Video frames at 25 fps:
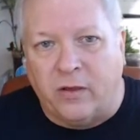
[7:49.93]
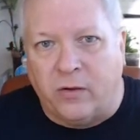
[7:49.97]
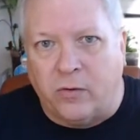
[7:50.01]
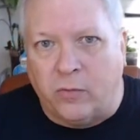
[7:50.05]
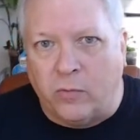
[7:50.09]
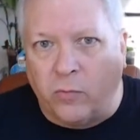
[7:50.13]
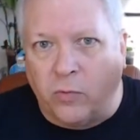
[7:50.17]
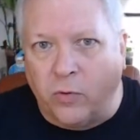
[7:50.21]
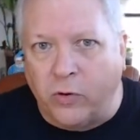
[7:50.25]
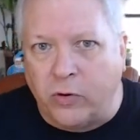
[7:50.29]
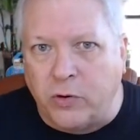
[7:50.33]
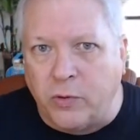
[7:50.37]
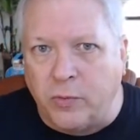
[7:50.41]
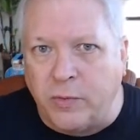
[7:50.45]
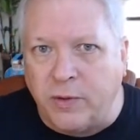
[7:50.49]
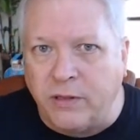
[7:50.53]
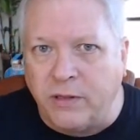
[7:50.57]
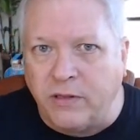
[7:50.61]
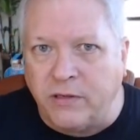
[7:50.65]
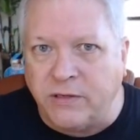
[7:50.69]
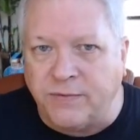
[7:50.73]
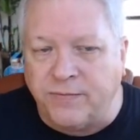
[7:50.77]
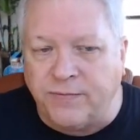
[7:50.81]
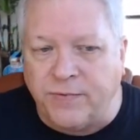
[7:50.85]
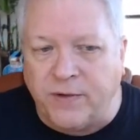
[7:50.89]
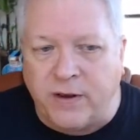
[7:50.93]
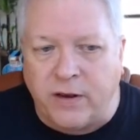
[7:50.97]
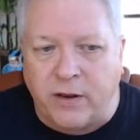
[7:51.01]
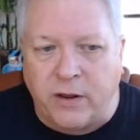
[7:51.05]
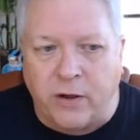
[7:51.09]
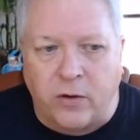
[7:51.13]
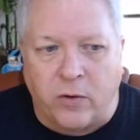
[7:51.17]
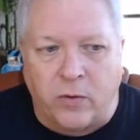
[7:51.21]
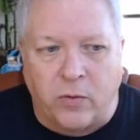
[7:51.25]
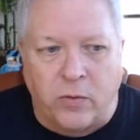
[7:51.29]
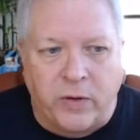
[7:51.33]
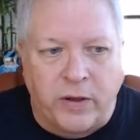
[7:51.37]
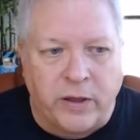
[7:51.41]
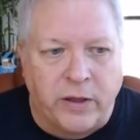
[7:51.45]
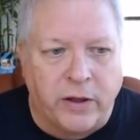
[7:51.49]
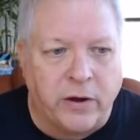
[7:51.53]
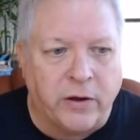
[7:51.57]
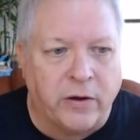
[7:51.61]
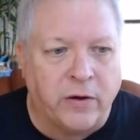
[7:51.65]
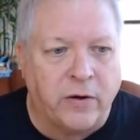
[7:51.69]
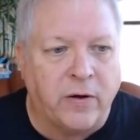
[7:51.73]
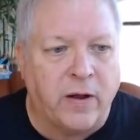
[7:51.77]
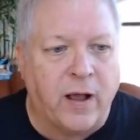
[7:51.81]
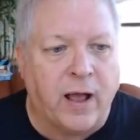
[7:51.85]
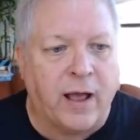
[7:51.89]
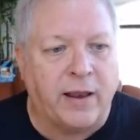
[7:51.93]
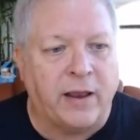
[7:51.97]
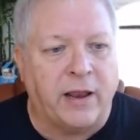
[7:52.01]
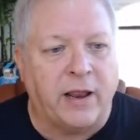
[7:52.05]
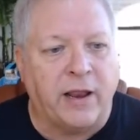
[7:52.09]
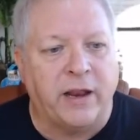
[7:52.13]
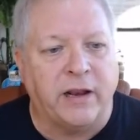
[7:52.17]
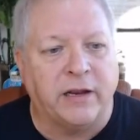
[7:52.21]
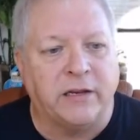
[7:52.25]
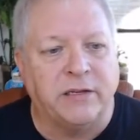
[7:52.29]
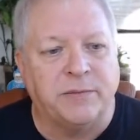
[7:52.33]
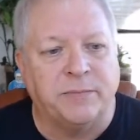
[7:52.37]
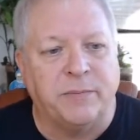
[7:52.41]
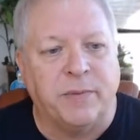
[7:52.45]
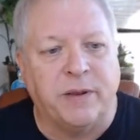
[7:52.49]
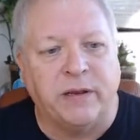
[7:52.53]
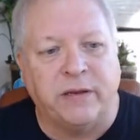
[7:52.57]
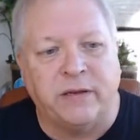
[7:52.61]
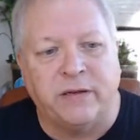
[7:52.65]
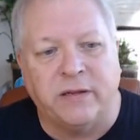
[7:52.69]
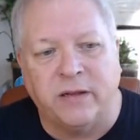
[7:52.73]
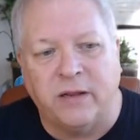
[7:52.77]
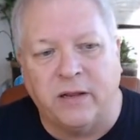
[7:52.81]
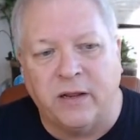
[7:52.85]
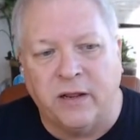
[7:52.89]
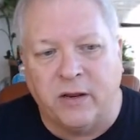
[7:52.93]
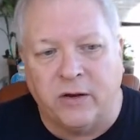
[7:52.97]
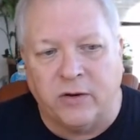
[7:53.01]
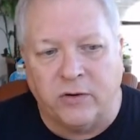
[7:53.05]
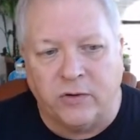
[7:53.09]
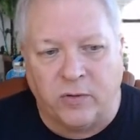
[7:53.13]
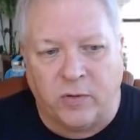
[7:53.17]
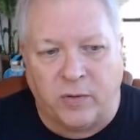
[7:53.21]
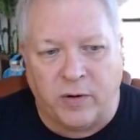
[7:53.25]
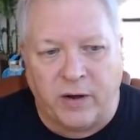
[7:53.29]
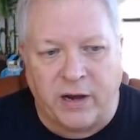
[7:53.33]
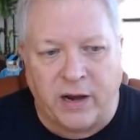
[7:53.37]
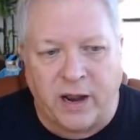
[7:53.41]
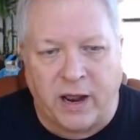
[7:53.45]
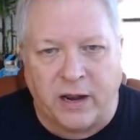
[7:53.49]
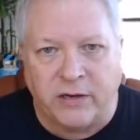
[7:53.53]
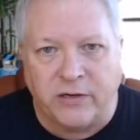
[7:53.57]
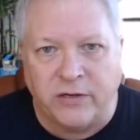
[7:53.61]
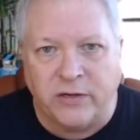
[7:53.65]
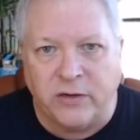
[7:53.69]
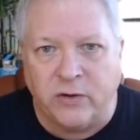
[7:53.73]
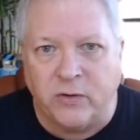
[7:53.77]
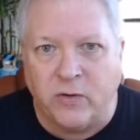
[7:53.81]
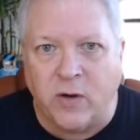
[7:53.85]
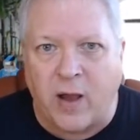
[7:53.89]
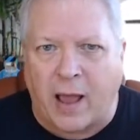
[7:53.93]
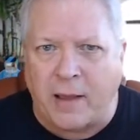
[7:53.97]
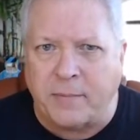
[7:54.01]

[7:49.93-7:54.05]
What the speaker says: we're doing this video here on Linux Mint 20.2.